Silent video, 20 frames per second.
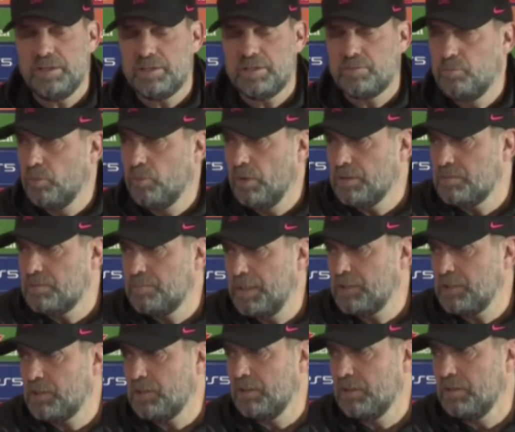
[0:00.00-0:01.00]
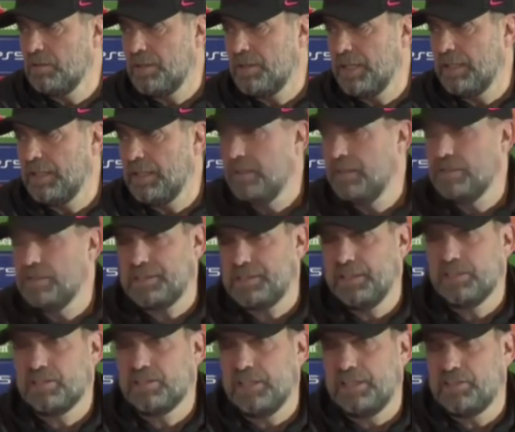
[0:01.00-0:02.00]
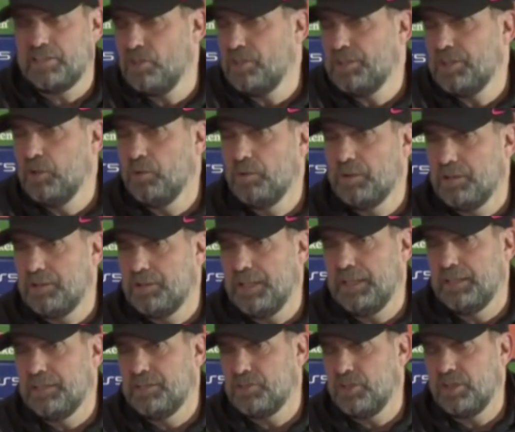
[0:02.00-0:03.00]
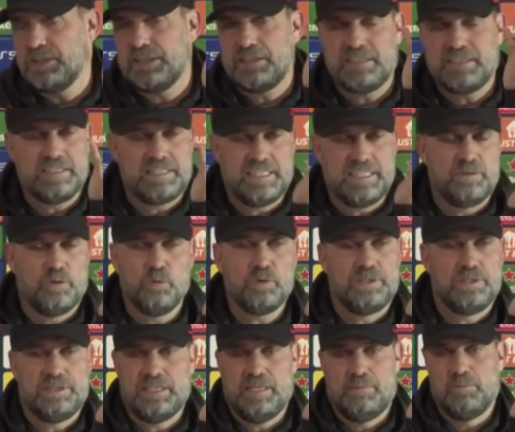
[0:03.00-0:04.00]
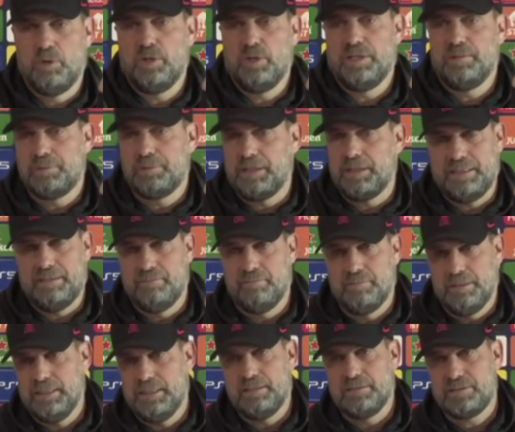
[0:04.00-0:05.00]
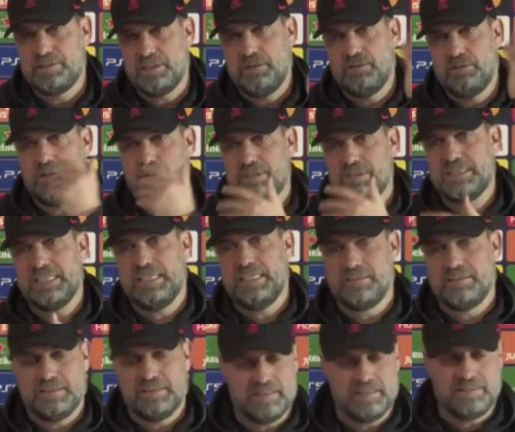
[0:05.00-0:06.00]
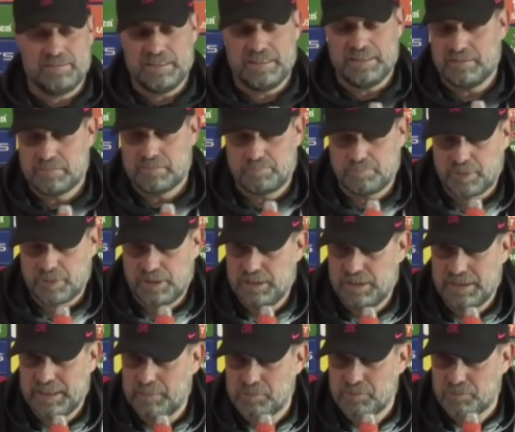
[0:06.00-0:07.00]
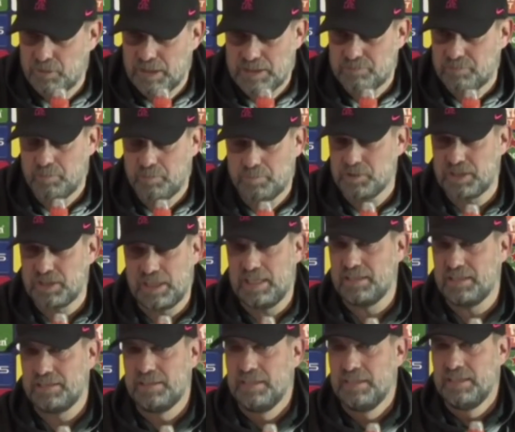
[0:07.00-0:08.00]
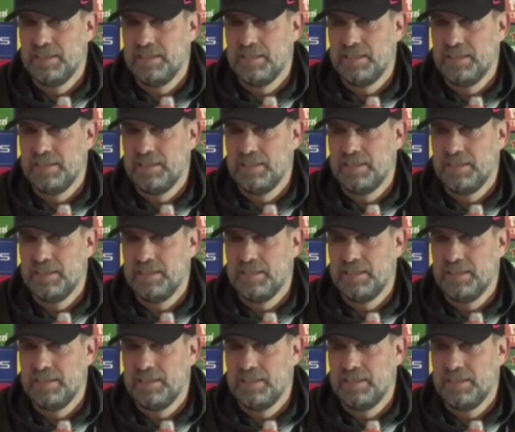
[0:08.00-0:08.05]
It's one special thing in his skill set. It's not the only thing. It's not that he can only come on and play well. So how is that? And he had brilliant games for us from the start.